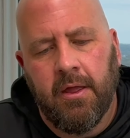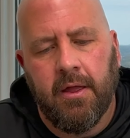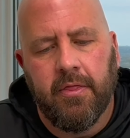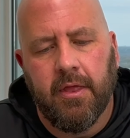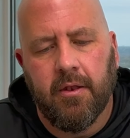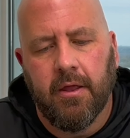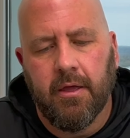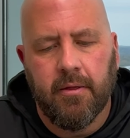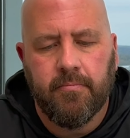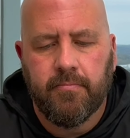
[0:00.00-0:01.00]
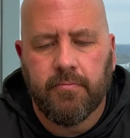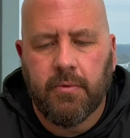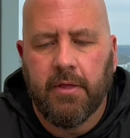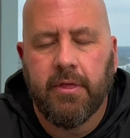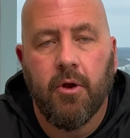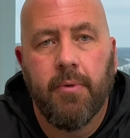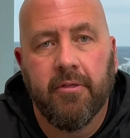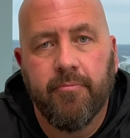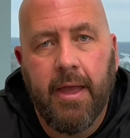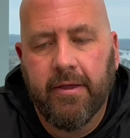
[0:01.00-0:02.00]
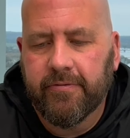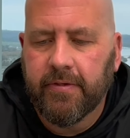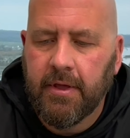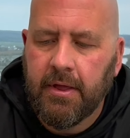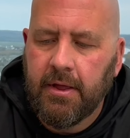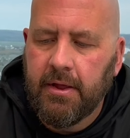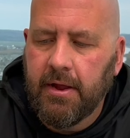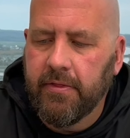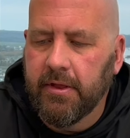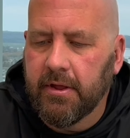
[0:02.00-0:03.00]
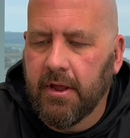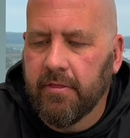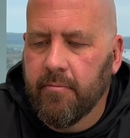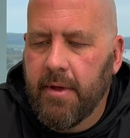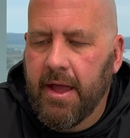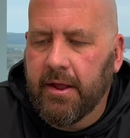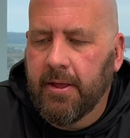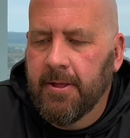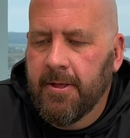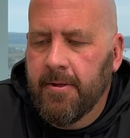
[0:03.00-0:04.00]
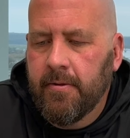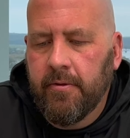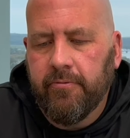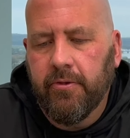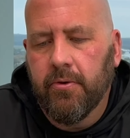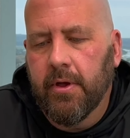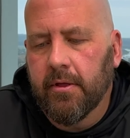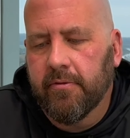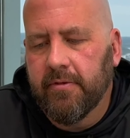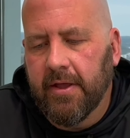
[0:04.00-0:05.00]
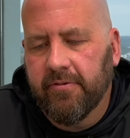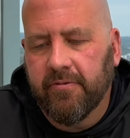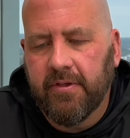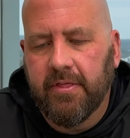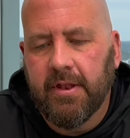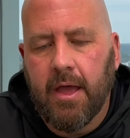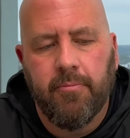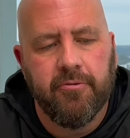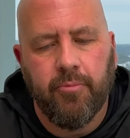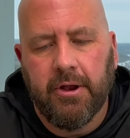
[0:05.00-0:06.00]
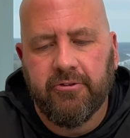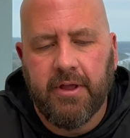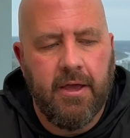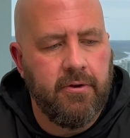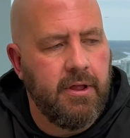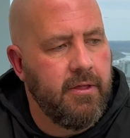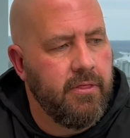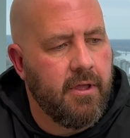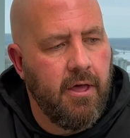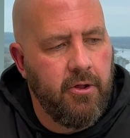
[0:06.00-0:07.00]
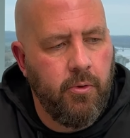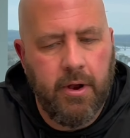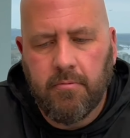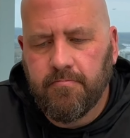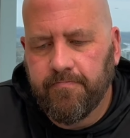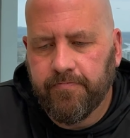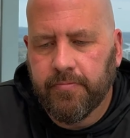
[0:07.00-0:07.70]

And then uh, got the AirPods Max, and then again the Mac. So nice to see that Apple's branching out in the color realm.